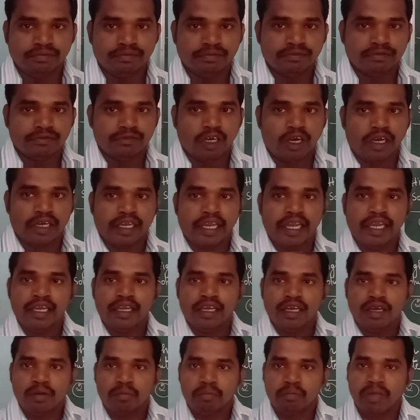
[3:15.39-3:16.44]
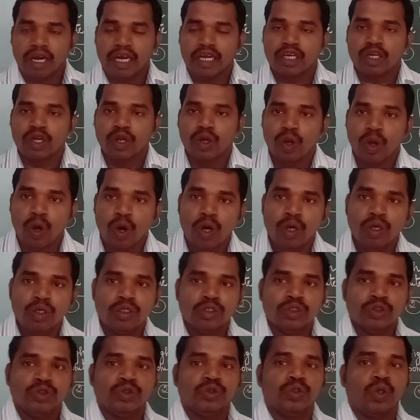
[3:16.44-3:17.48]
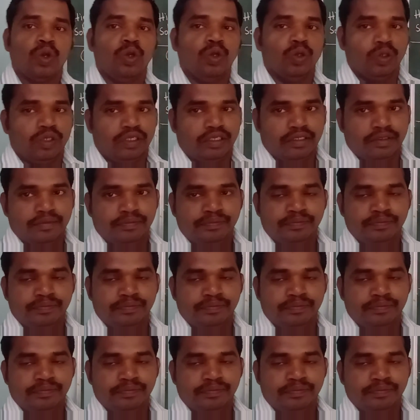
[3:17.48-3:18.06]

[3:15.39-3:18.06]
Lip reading: okay, but low solute.